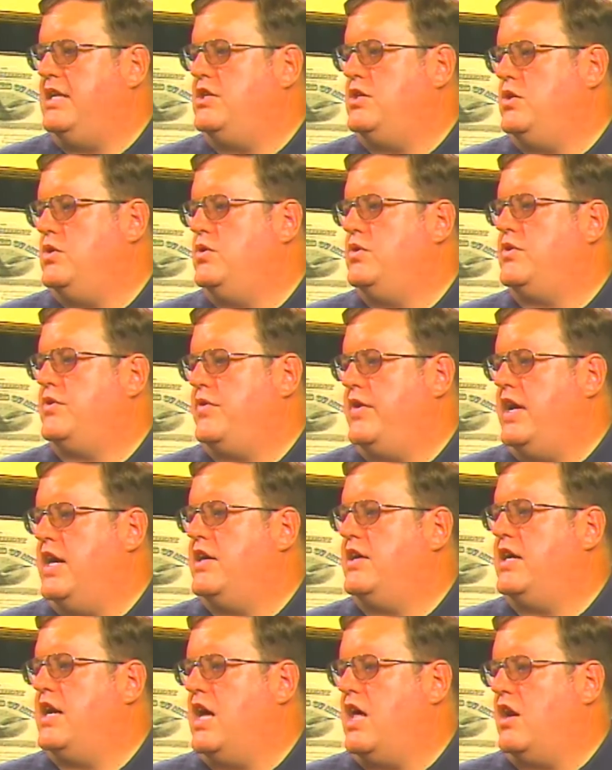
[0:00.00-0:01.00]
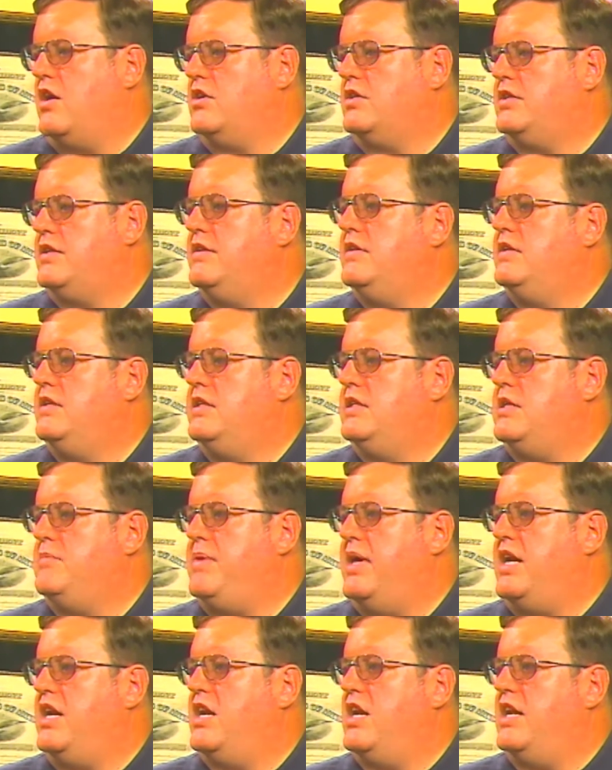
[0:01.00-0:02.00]
$200 to $300,
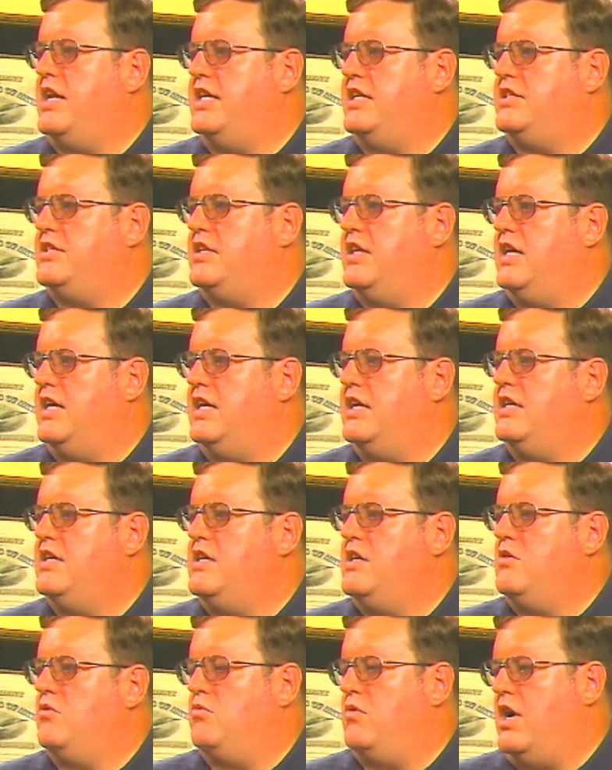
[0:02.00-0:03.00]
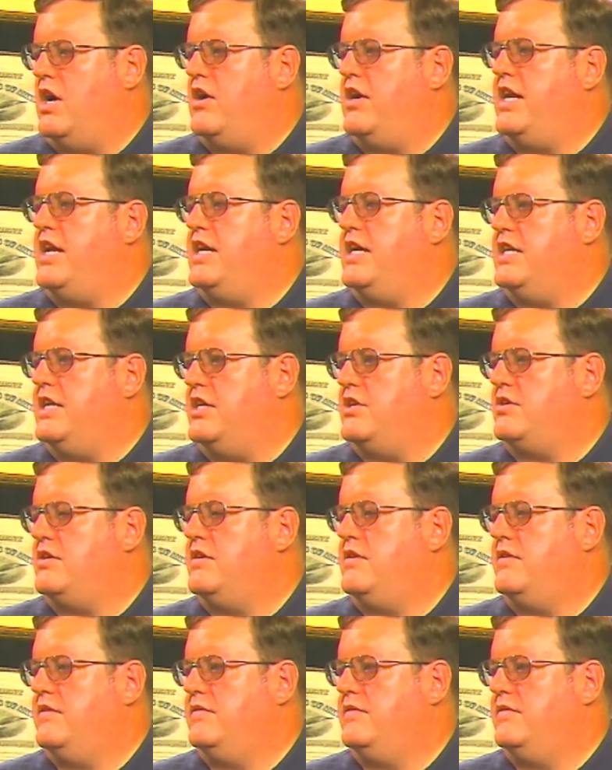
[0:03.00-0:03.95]
depending on its rarity and condition.